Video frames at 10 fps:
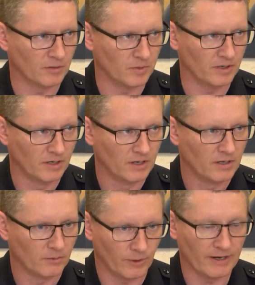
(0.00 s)
But
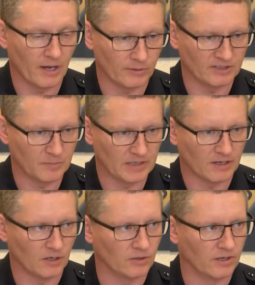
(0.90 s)
right now, he's being
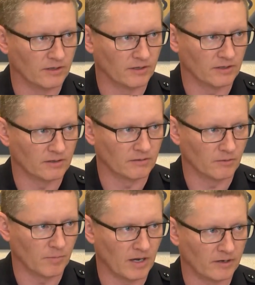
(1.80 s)
held on the, the
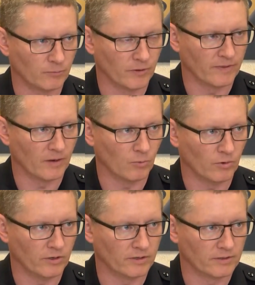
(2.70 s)
bond with that
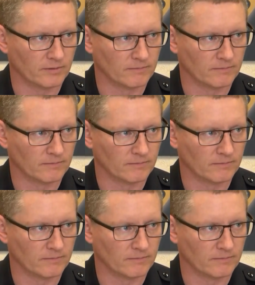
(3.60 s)
warrant.